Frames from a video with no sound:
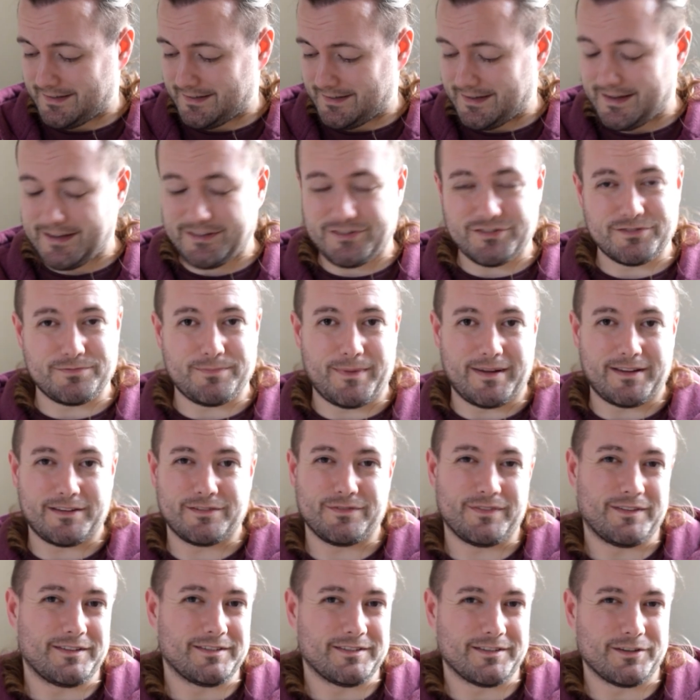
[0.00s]
it just makes
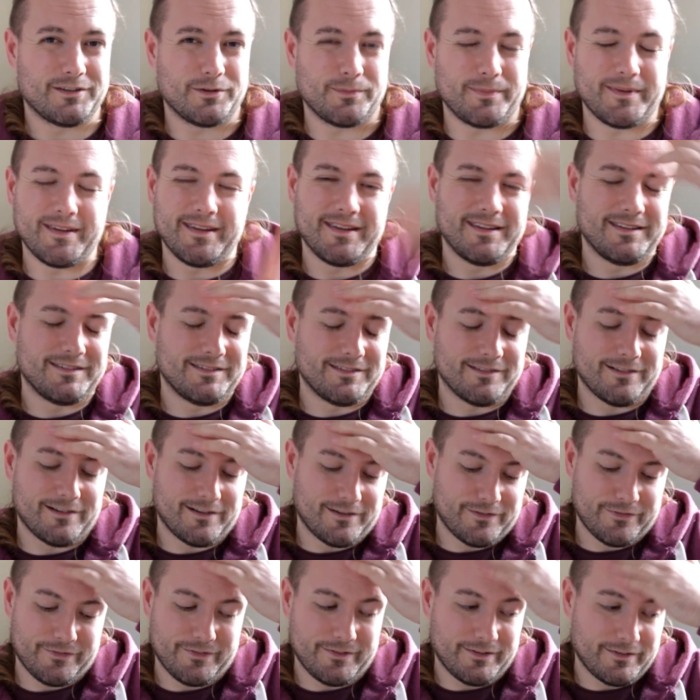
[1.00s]
things a little bit easier I
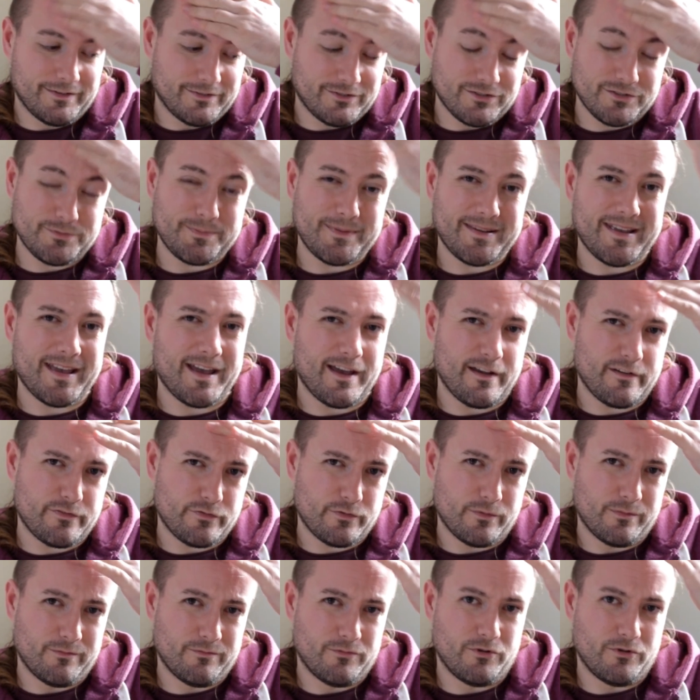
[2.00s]
think just be careful
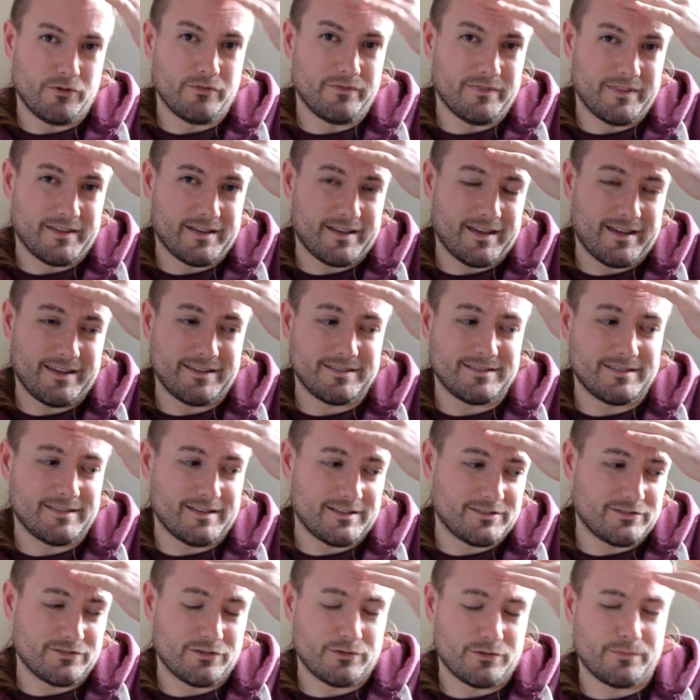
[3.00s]
when removing the casing
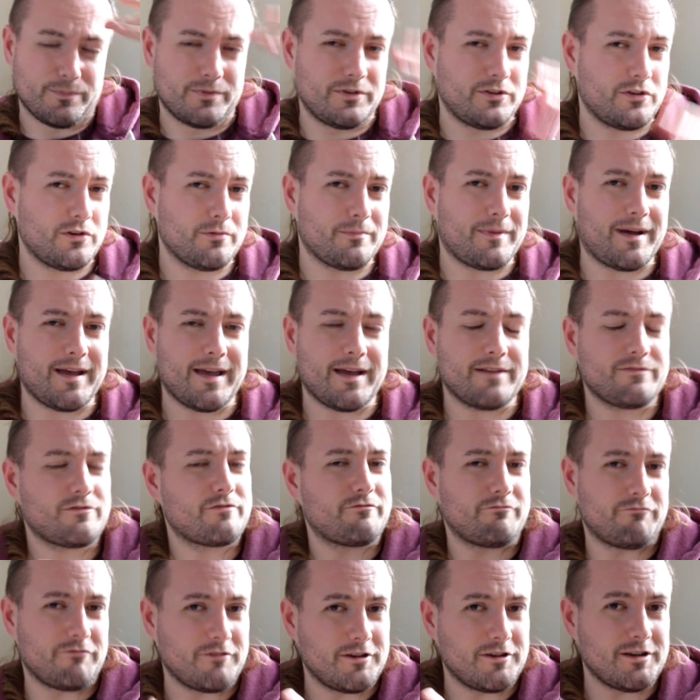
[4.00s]
at all but you might have a
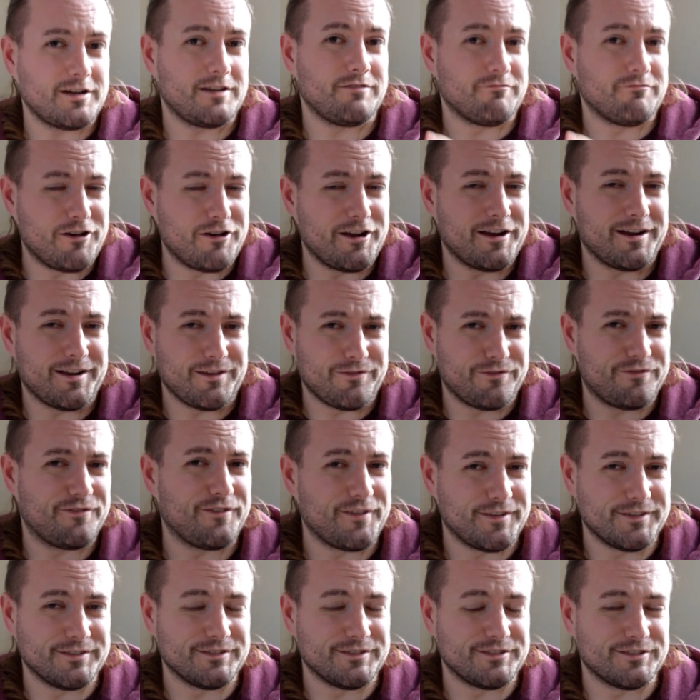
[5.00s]
really really
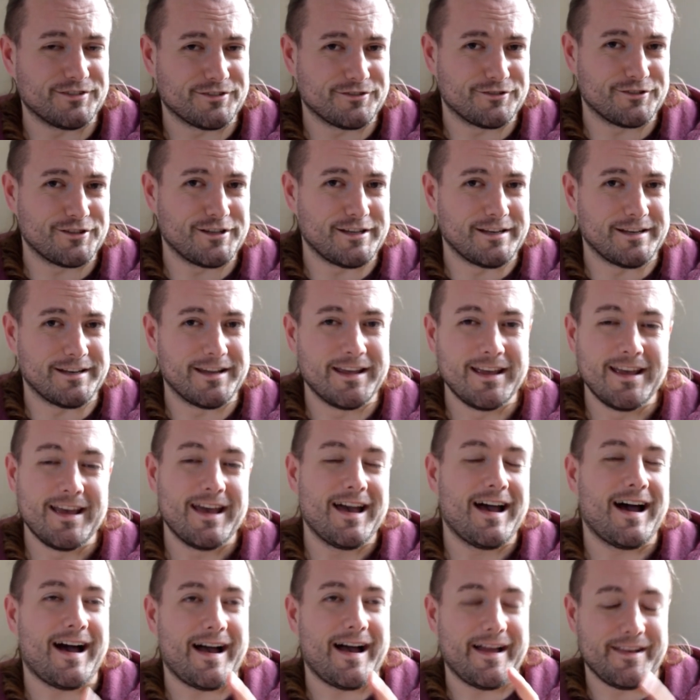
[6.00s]
thin screen
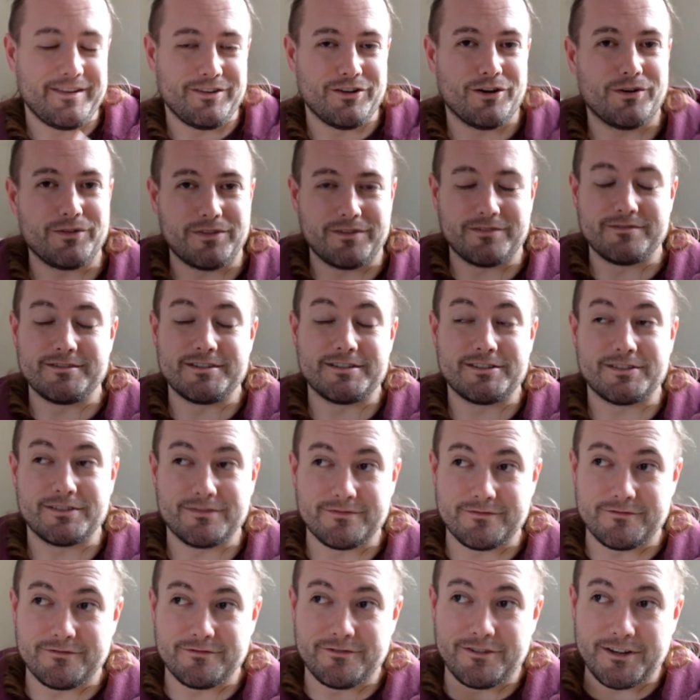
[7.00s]
I know there is
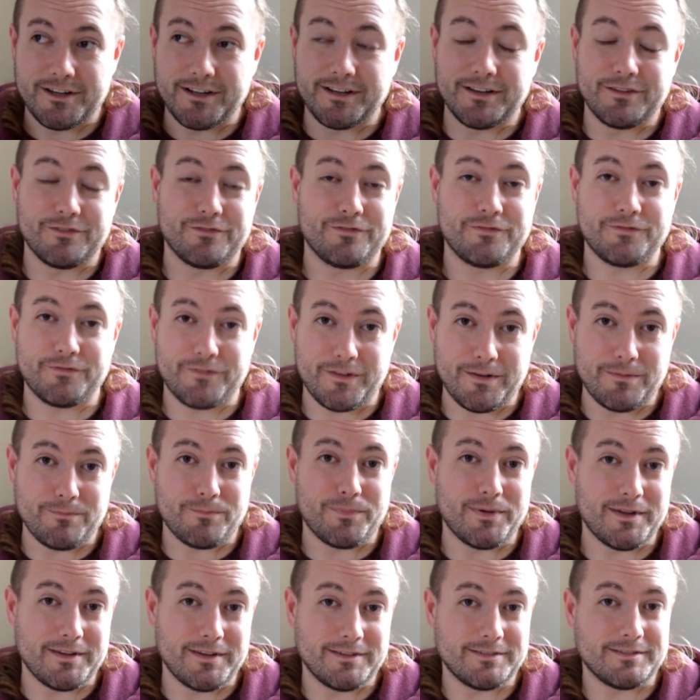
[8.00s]
some really thin
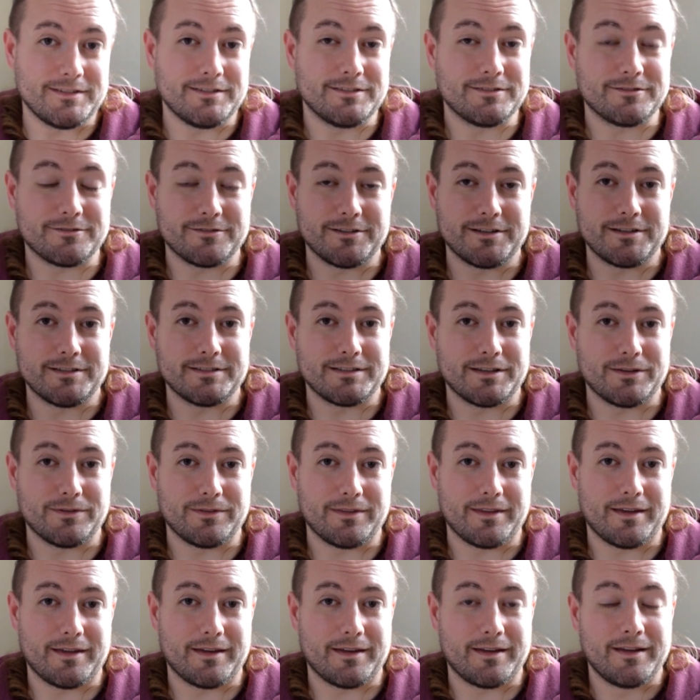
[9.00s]
PC screens out
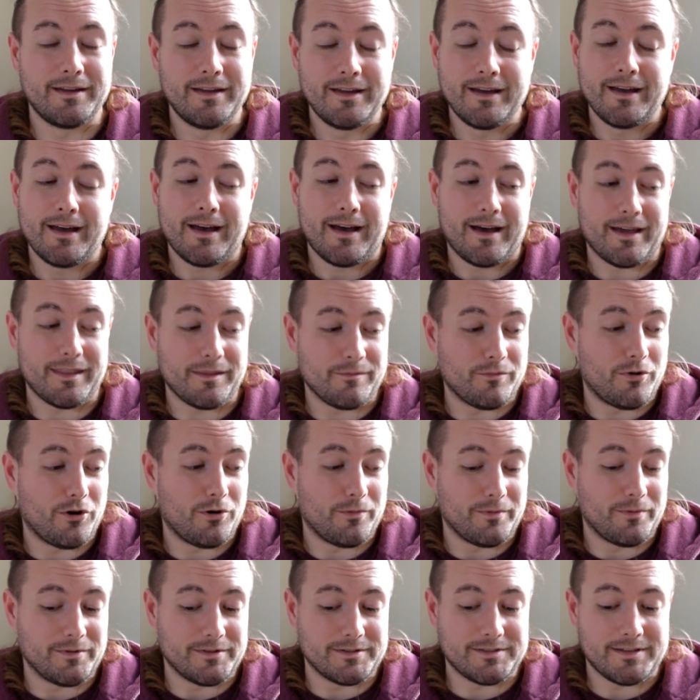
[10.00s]
there at the
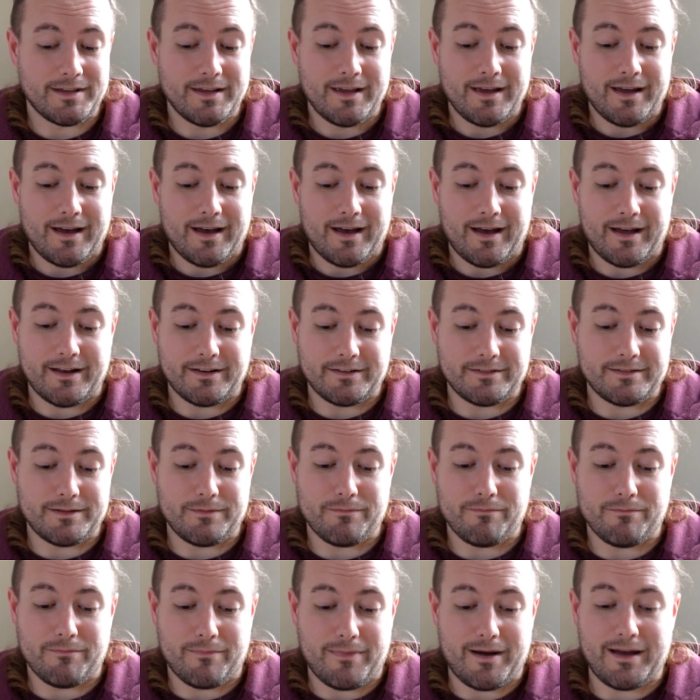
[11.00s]
moment and it
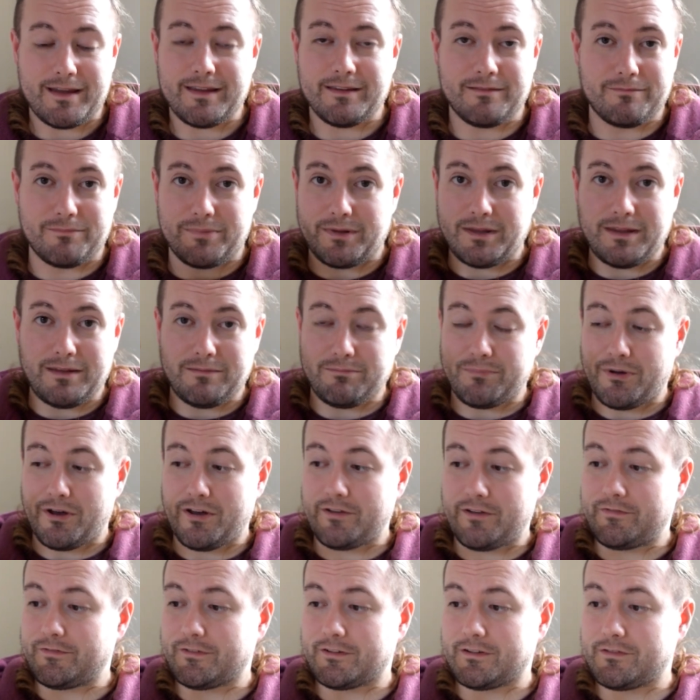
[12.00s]
might be
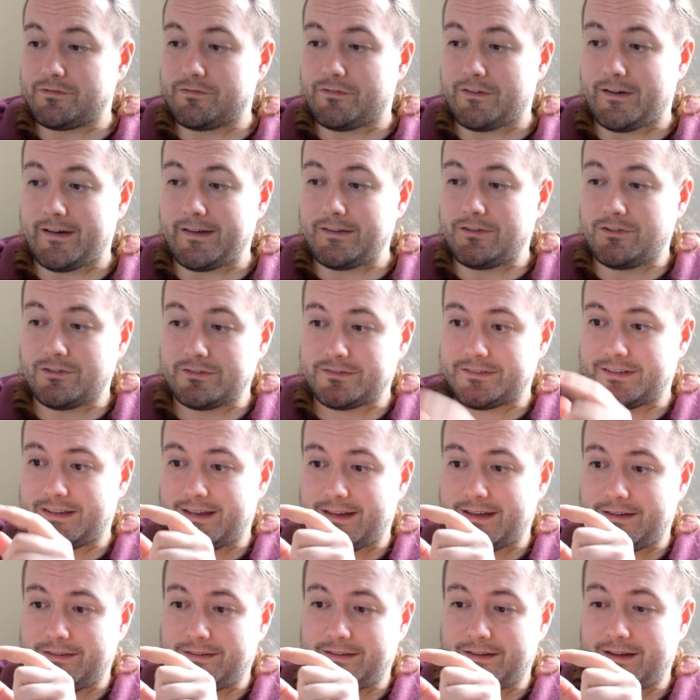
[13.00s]
perfectly fine not
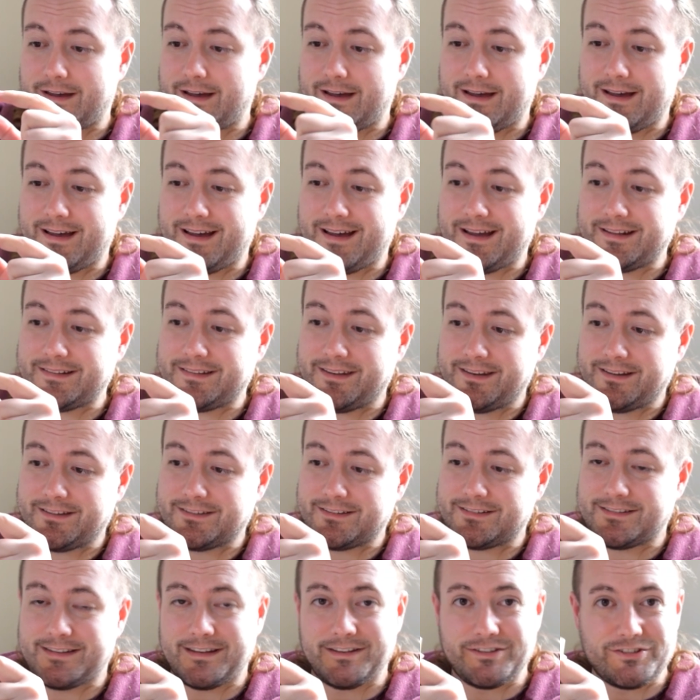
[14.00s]
to add an
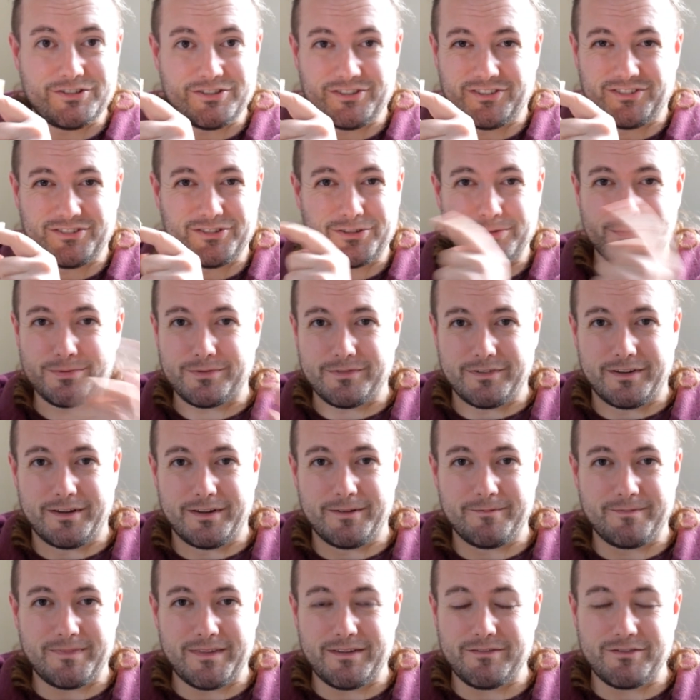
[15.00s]
extension on top of it
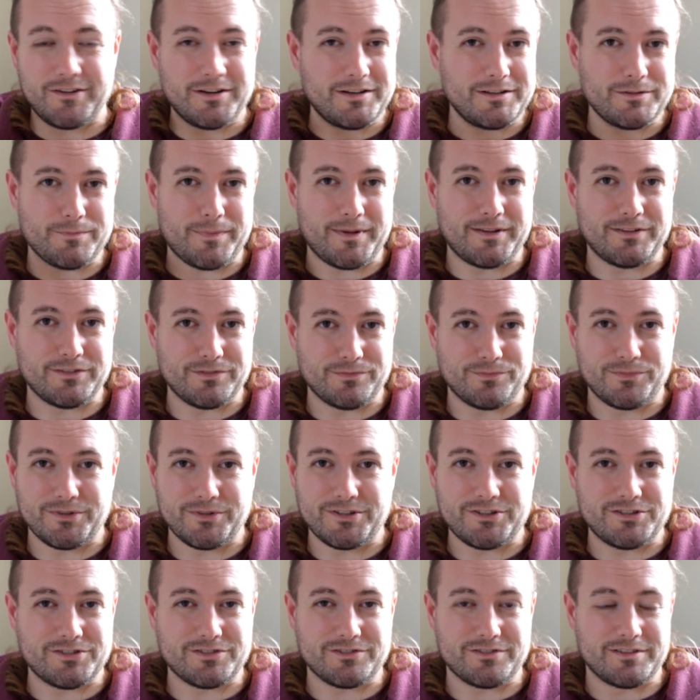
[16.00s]
it really depends on
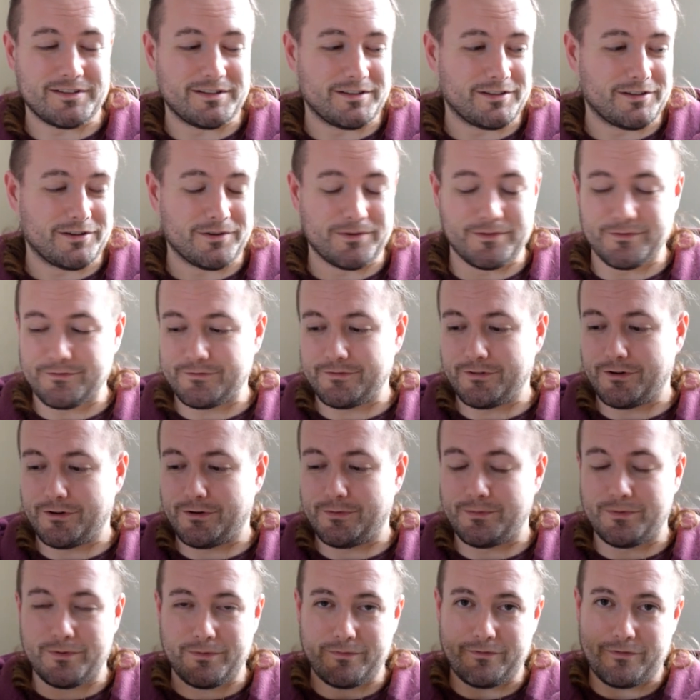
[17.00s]
which screen you're going for
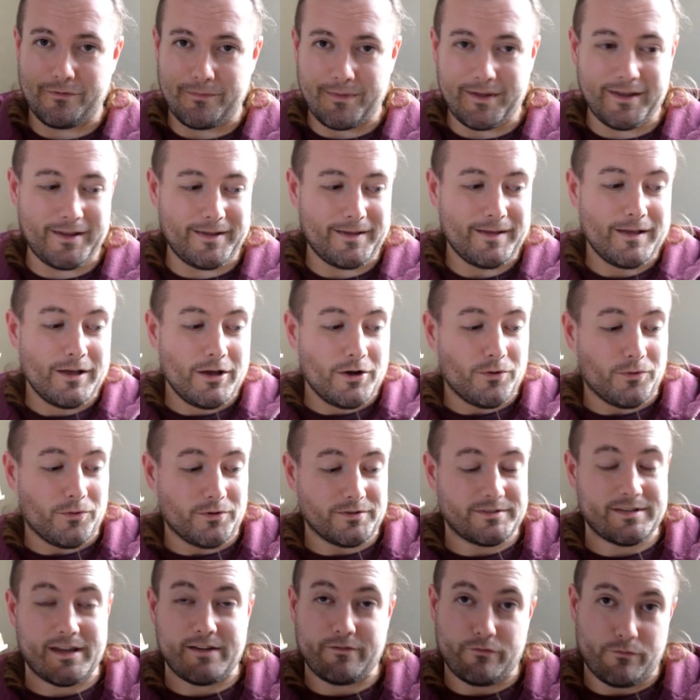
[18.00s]
but for me
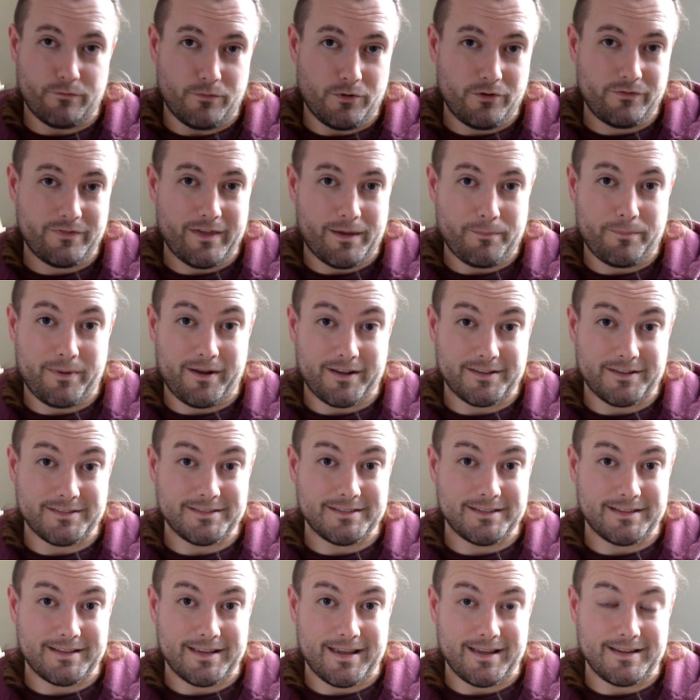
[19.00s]
once I remove that
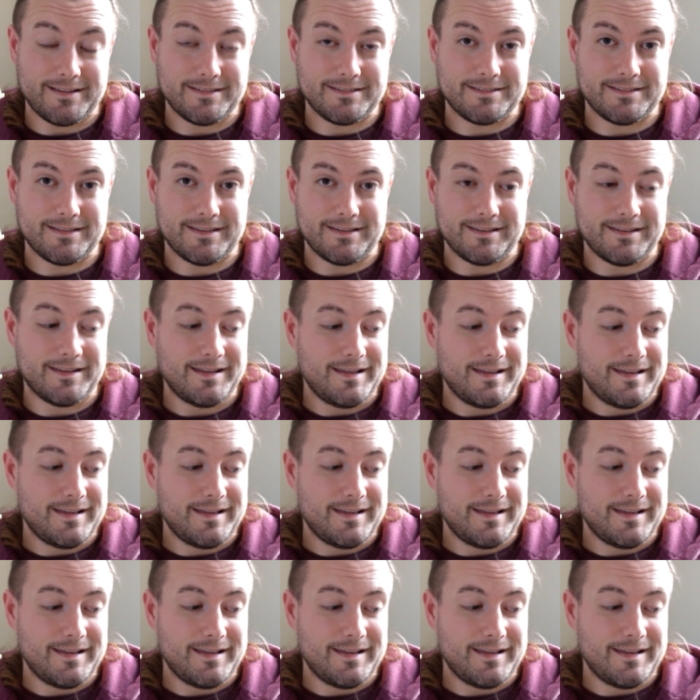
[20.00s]
plastic casing